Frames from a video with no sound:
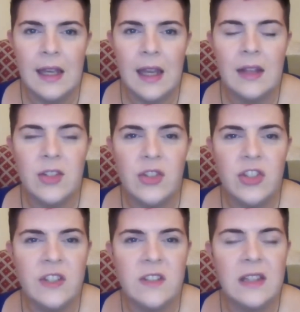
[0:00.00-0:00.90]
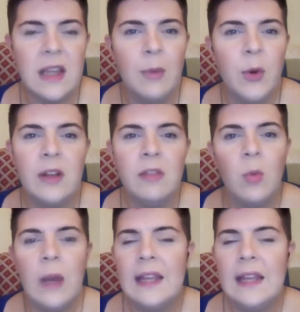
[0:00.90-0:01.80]
And you're just at that point of
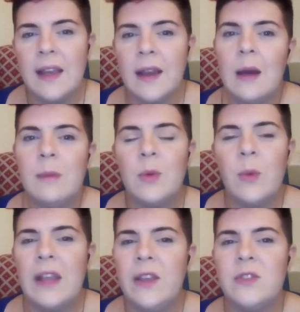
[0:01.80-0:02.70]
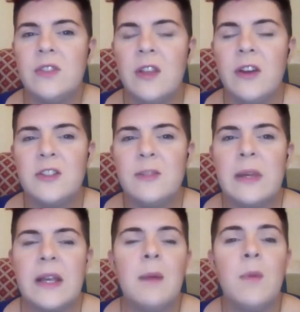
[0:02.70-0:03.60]
waking up where you start to
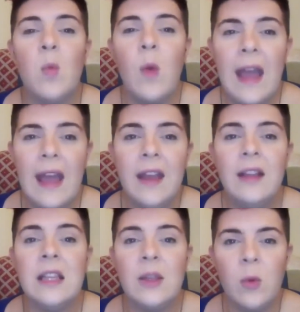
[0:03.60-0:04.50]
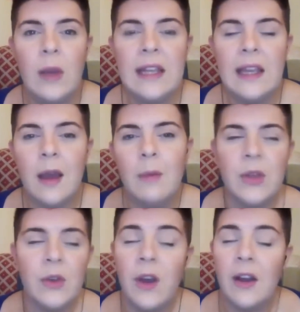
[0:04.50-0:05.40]
become aware that you're waking up, but
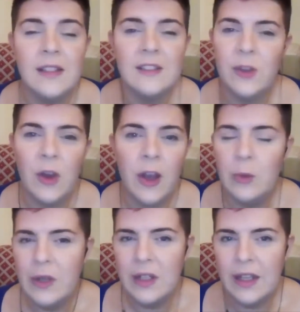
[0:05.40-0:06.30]
your eyes are not open